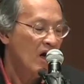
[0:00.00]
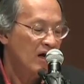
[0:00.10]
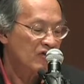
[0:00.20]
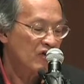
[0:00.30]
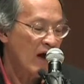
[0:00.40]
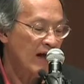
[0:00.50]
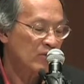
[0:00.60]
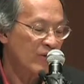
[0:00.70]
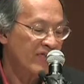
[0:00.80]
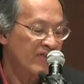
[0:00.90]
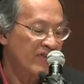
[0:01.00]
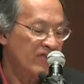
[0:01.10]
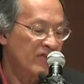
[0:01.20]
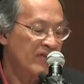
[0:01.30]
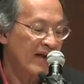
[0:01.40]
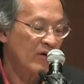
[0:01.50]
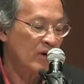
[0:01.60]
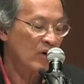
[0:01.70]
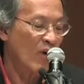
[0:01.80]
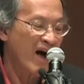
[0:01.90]
A child with
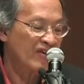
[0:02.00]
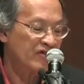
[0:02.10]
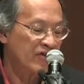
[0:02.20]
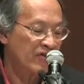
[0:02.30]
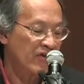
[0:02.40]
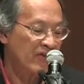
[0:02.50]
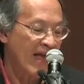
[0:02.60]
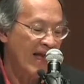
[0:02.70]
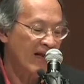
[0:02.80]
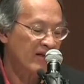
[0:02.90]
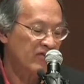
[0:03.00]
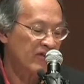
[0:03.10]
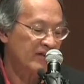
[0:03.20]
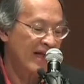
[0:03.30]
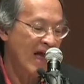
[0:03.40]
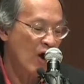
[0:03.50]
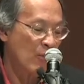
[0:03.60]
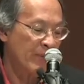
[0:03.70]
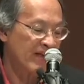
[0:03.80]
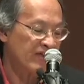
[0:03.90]
dysentery washes his hands in cow
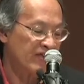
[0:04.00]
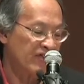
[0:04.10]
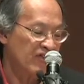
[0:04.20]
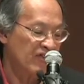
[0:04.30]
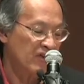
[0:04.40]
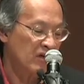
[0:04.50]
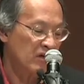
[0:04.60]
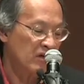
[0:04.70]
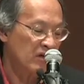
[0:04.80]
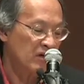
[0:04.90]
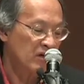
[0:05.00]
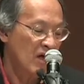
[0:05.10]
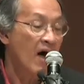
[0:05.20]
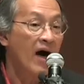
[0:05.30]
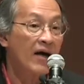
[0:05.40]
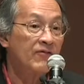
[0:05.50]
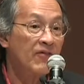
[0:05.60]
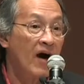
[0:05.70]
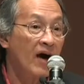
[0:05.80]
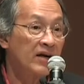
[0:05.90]
piss. I
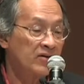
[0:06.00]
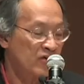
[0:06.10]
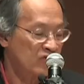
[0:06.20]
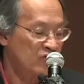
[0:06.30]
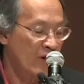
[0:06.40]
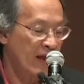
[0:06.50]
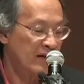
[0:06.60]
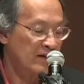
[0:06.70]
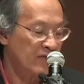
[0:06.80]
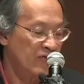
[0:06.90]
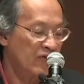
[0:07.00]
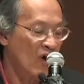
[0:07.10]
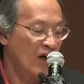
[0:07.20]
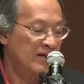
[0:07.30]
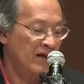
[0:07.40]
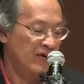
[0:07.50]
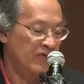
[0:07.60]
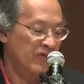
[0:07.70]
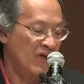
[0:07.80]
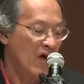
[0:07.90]
find a trail of
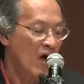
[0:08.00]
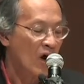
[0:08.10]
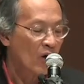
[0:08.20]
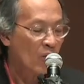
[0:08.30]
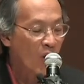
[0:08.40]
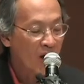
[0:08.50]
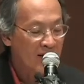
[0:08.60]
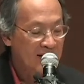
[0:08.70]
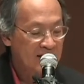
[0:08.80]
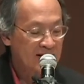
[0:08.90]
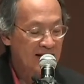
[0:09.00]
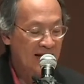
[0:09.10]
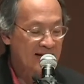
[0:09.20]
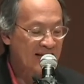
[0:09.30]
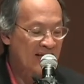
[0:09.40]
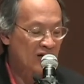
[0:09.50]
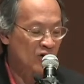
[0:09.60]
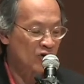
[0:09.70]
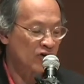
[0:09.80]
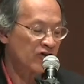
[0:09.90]
sawdust, walk in a dead
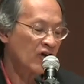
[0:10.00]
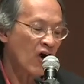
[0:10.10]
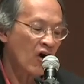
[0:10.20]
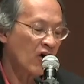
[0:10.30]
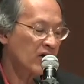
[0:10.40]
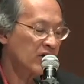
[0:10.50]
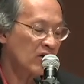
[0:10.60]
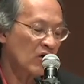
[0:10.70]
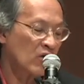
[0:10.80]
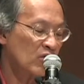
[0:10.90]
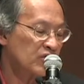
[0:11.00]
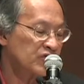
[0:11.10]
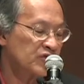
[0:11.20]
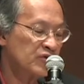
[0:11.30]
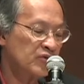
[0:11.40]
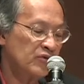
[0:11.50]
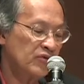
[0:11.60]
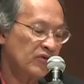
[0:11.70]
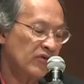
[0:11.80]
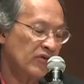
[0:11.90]
killer's hardened old
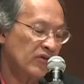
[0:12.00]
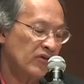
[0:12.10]
shoes,